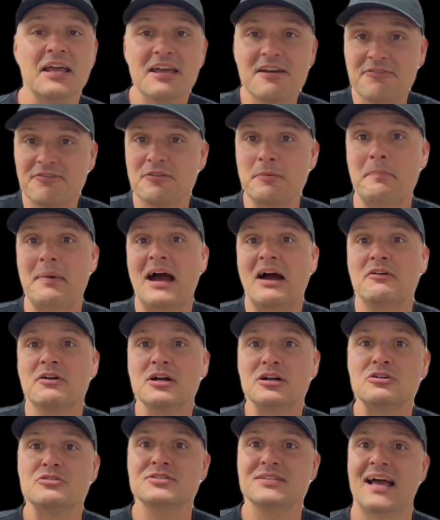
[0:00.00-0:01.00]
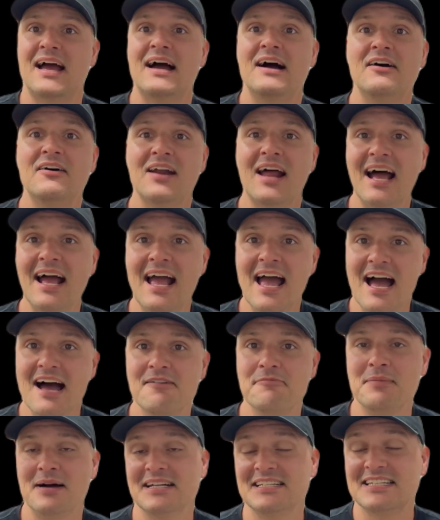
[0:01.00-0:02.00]
if the power goes out, I
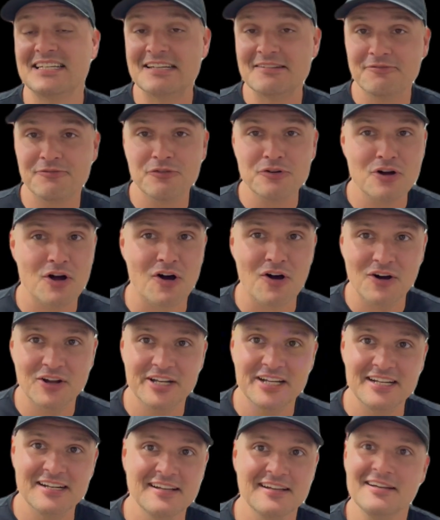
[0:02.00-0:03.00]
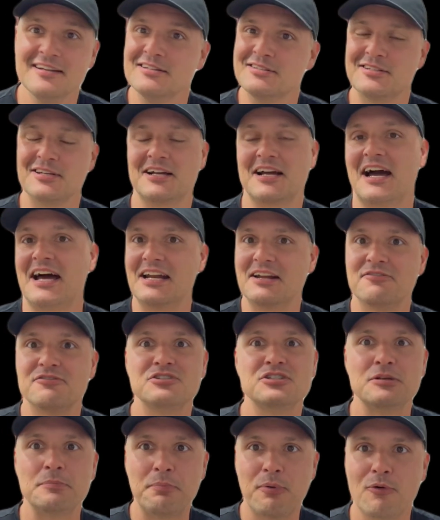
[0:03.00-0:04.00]
have my 10-foot awning to kind of
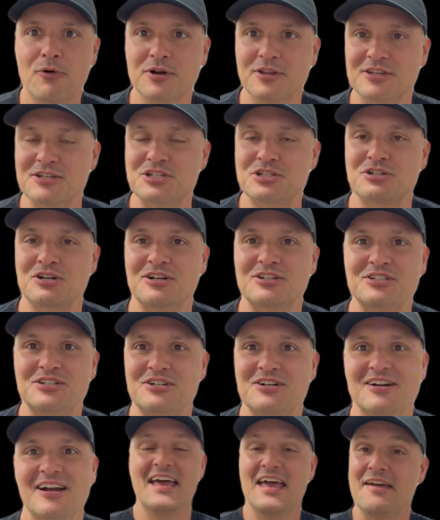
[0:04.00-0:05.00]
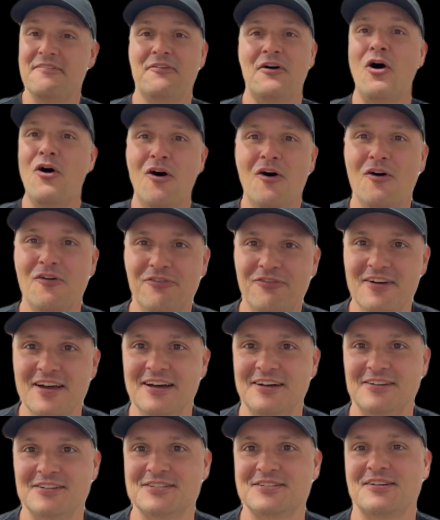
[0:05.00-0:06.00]
support the structure if all
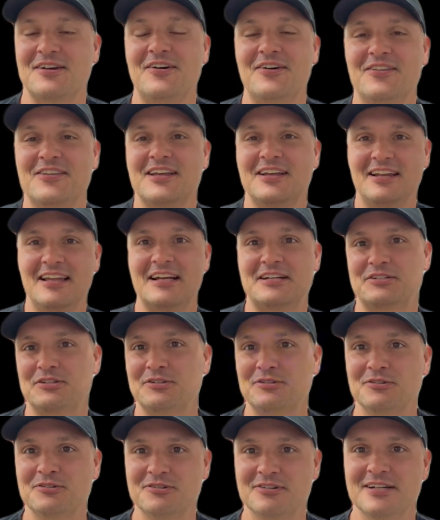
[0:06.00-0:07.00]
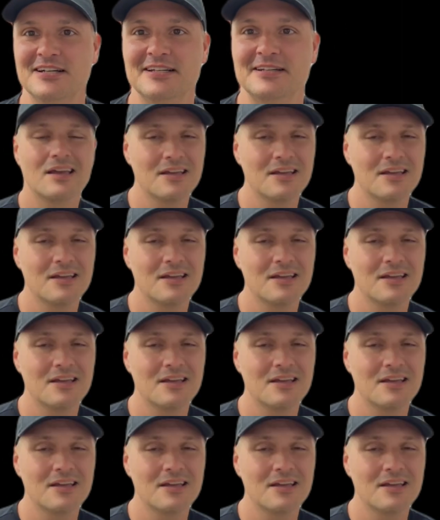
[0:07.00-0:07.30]
fails on the electrical grid.